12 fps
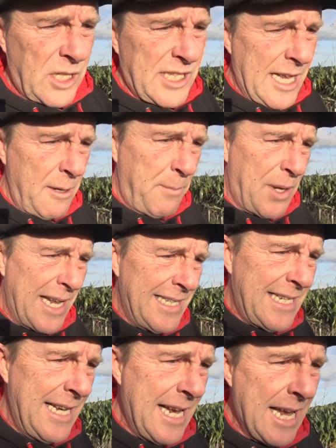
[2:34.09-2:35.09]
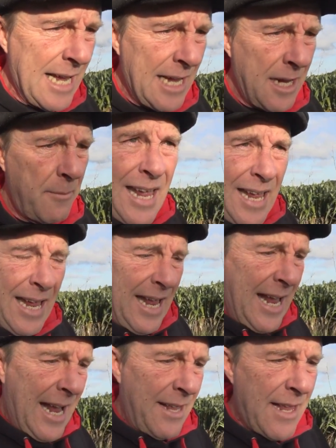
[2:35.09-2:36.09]
are selling plenty.
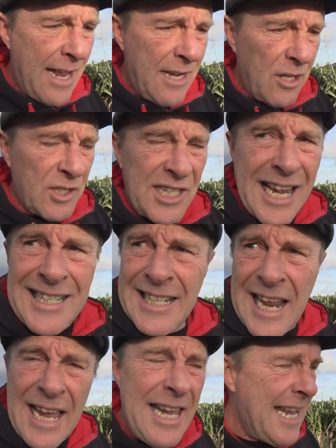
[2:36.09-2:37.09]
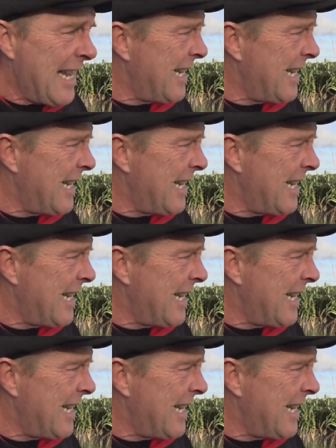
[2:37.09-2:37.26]
And then on yesterday,